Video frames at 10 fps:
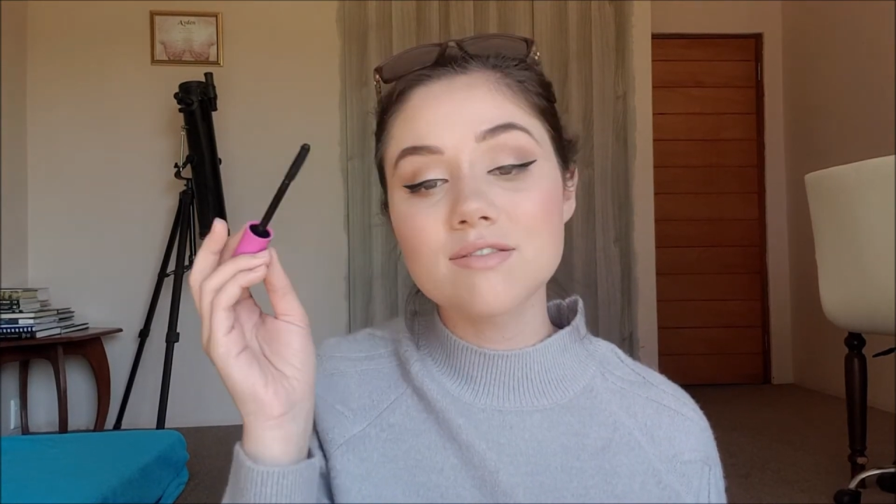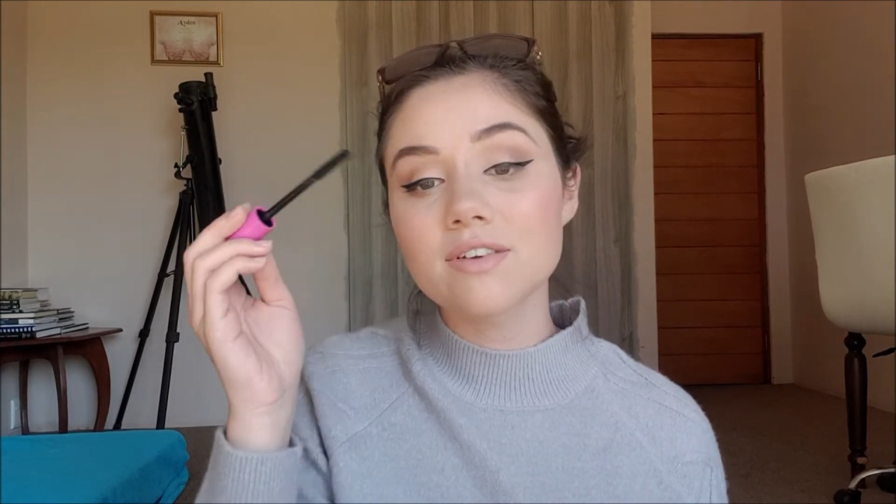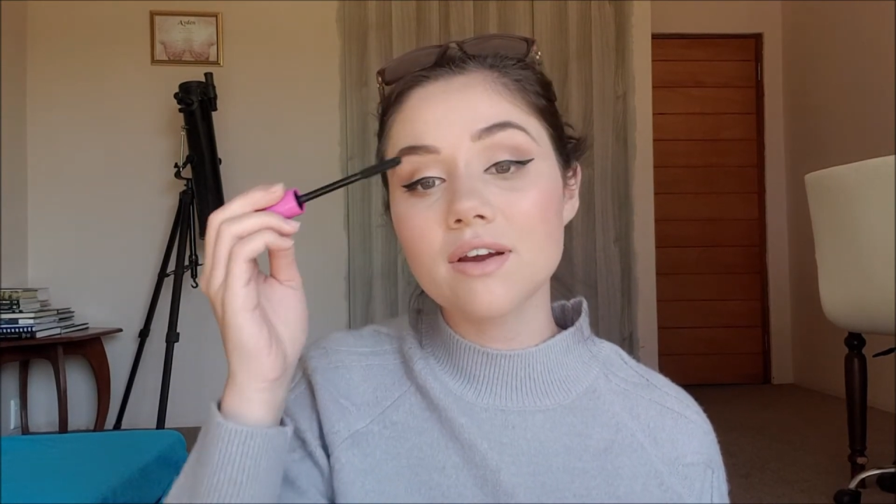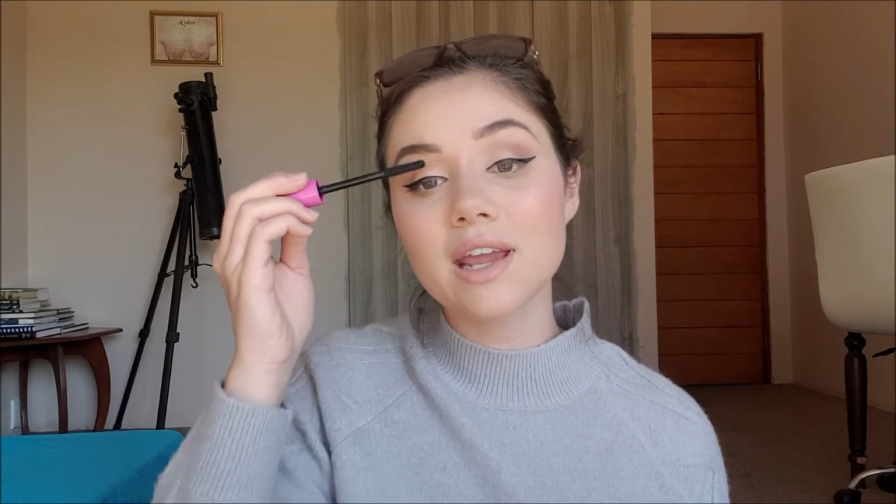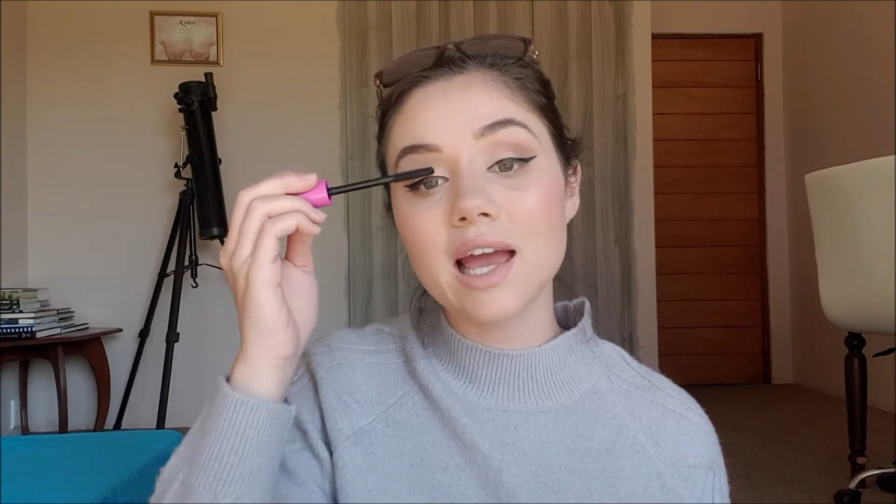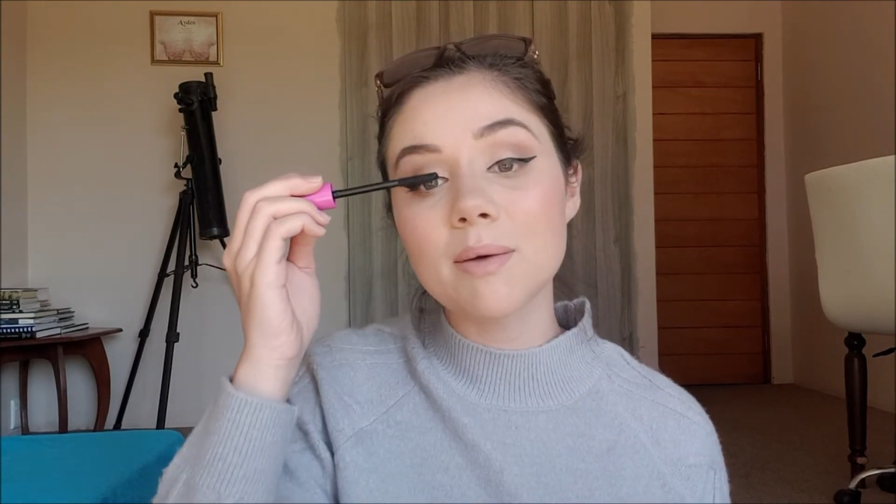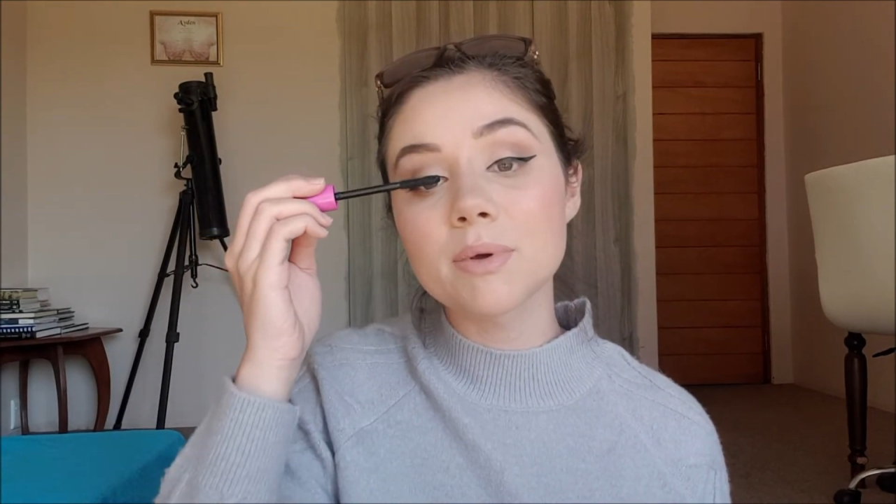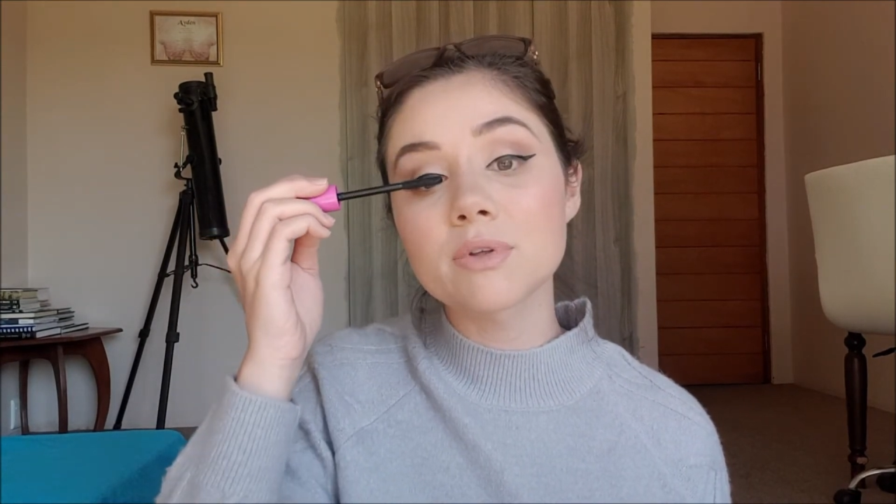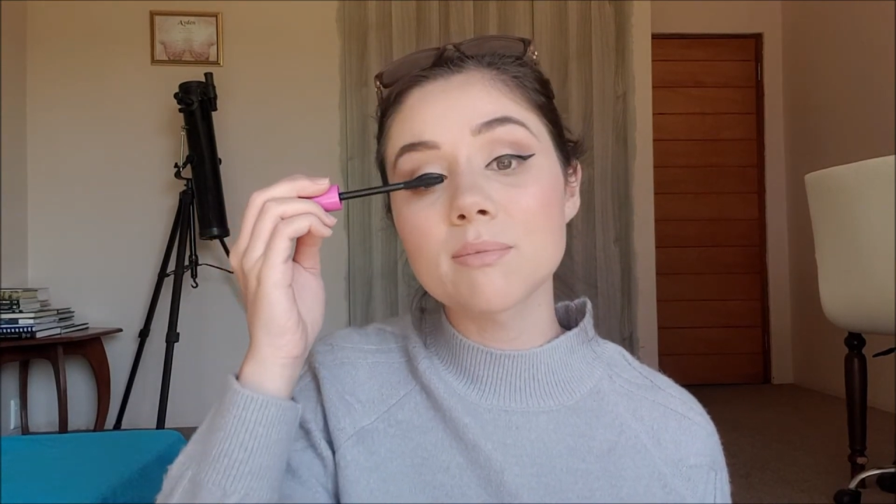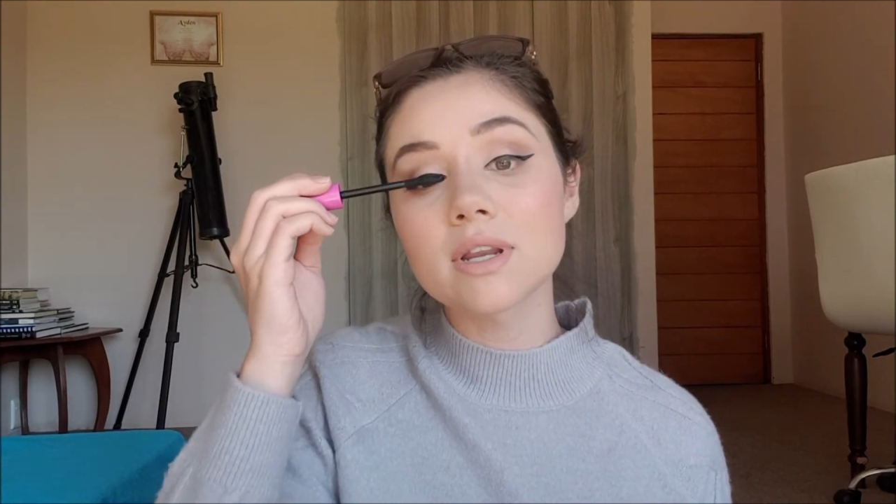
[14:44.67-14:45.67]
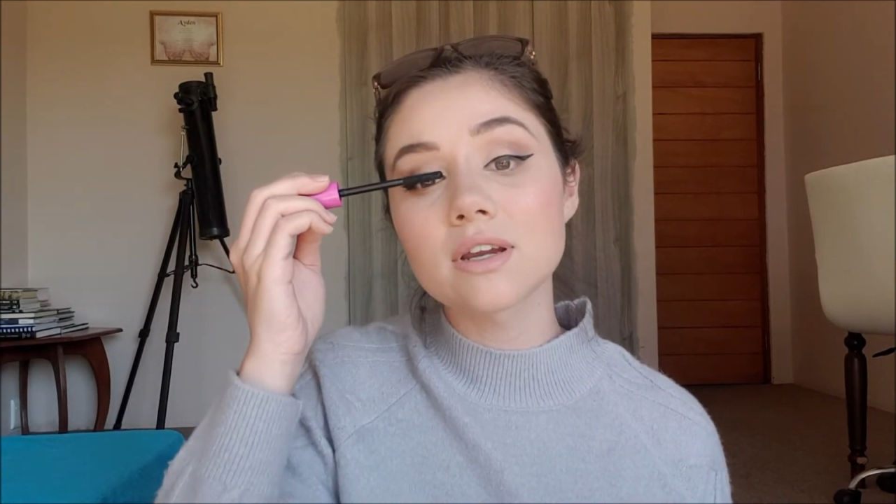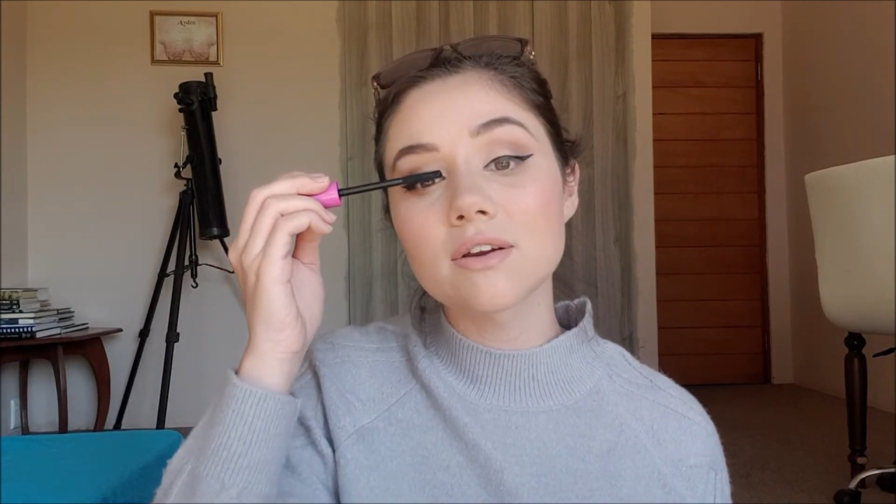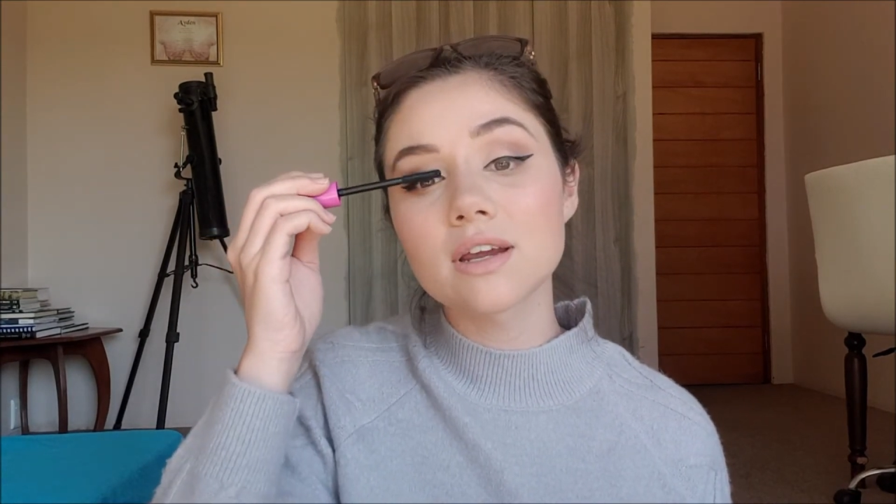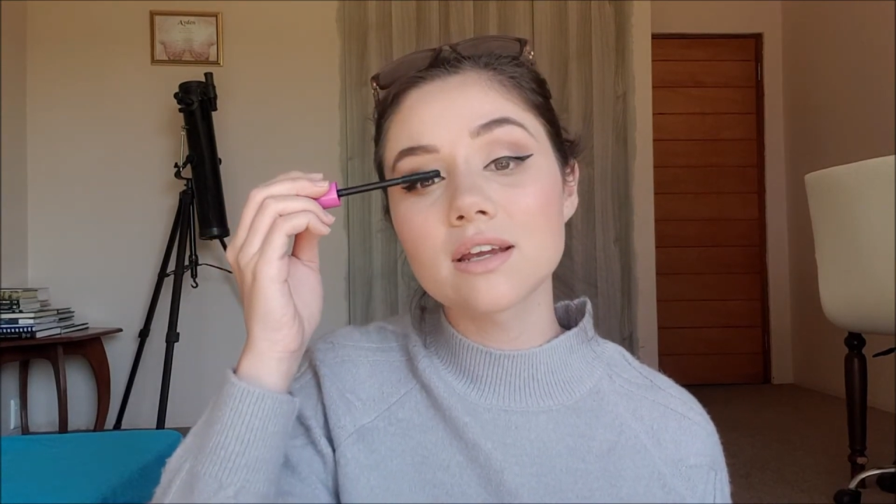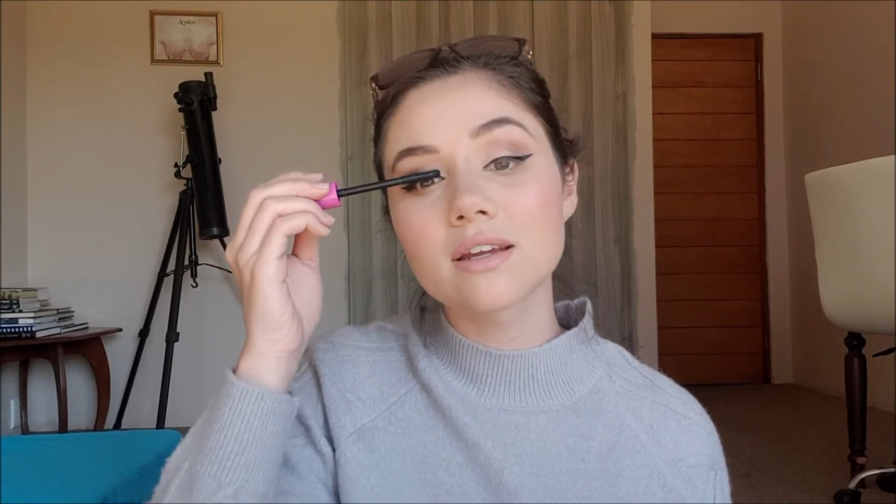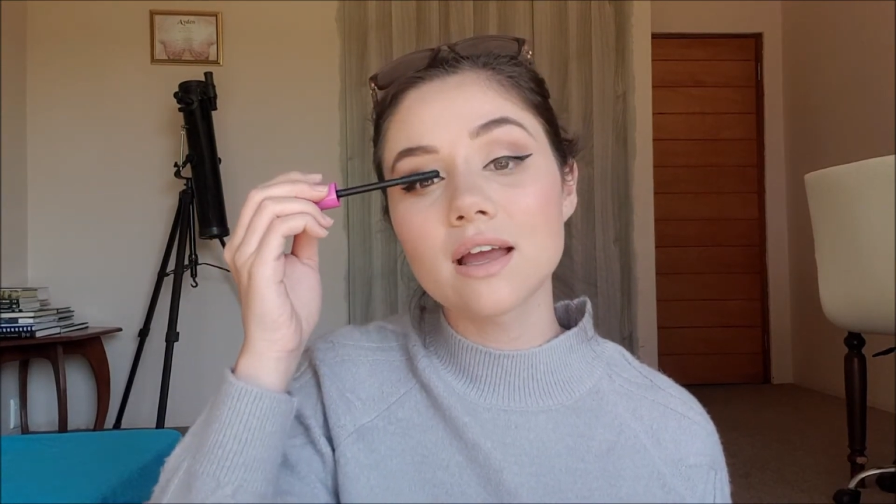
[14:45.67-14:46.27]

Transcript: very happy with my degree,